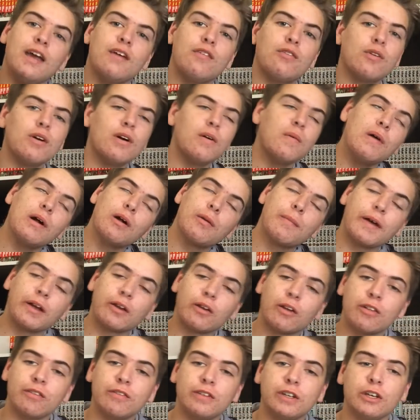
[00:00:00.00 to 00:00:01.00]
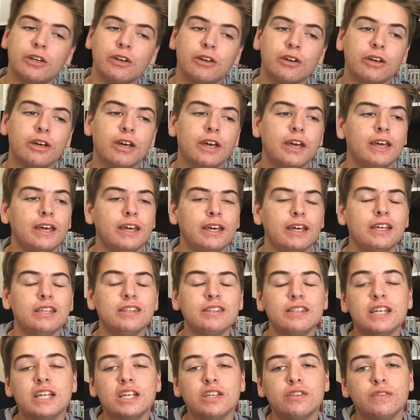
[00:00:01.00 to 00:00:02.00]
Hey everyone, welcome back to another video.
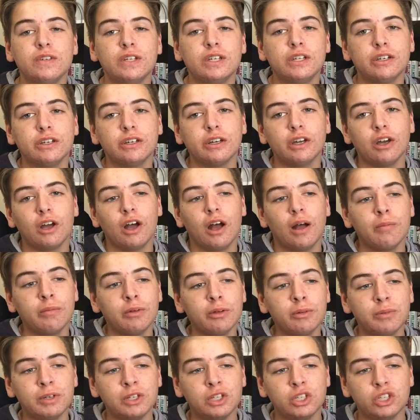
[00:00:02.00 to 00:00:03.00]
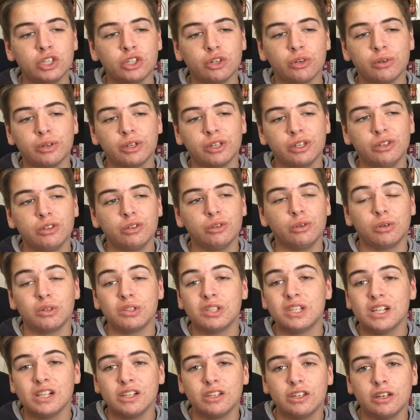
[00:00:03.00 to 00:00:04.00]
In today's video, I'm going to be showing you
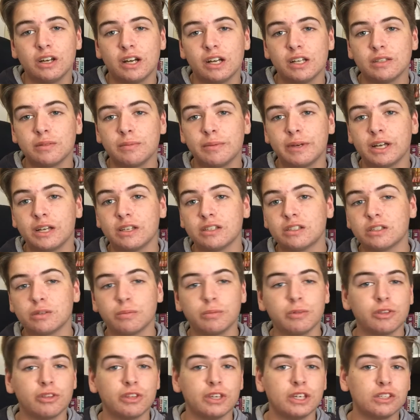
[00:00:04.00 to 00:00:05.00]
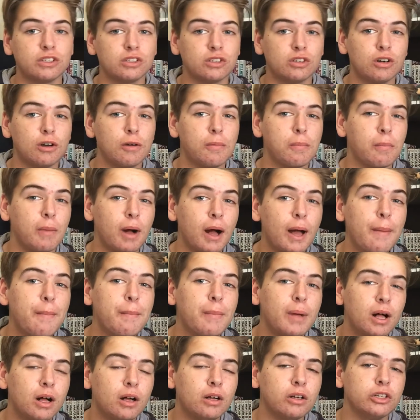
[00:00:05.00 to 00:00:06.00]
or telling you guys about some of the things that are on my
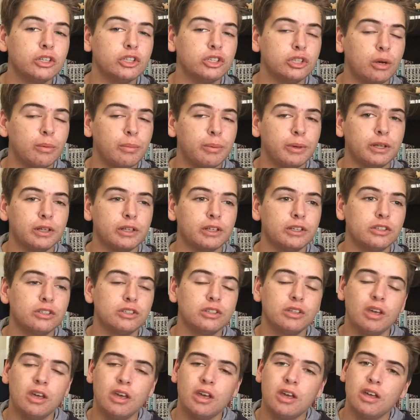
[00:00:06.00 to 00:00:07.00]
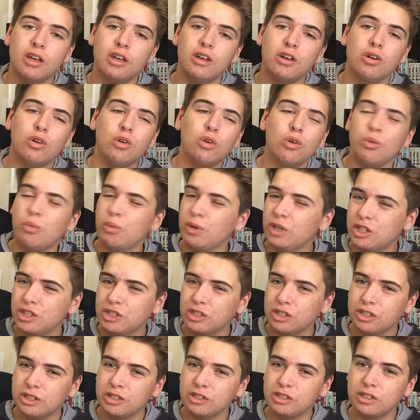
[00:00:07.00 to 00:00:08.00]
manga shopping list or
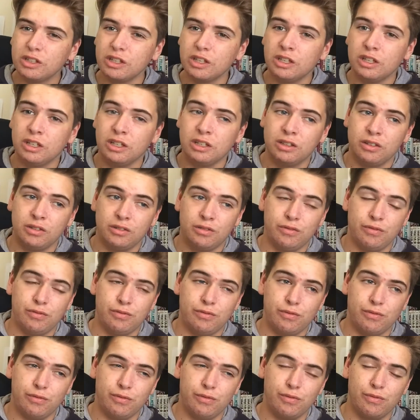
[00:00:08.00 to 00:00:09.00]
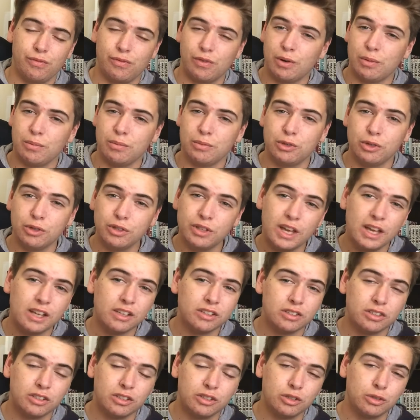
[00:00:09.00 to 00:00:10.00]
wish list from
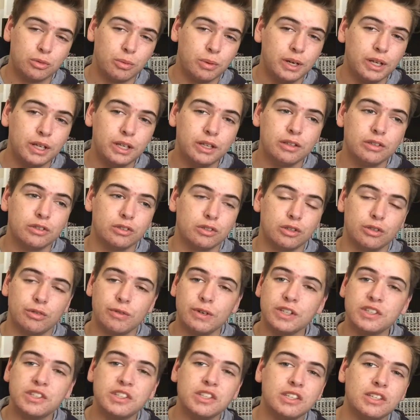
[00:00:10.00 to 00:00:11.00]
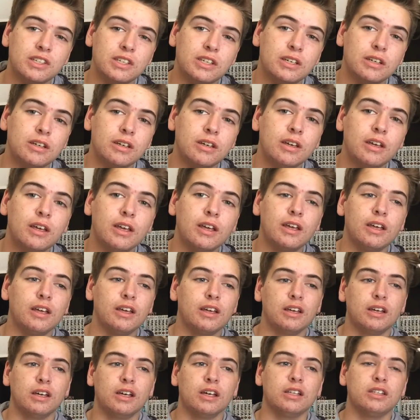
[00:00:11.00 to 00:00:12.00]
2020, so the rest of this year,
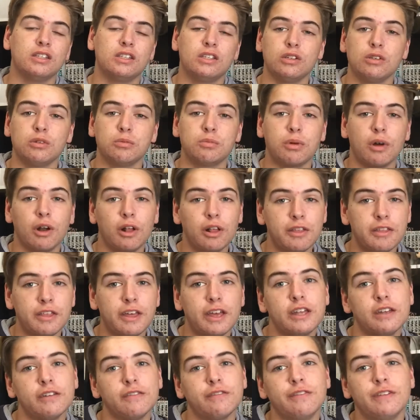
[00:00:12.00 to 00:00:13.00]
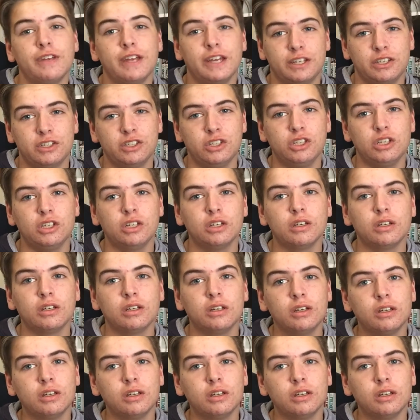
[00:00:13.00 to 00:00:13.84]
until probably the end of next year.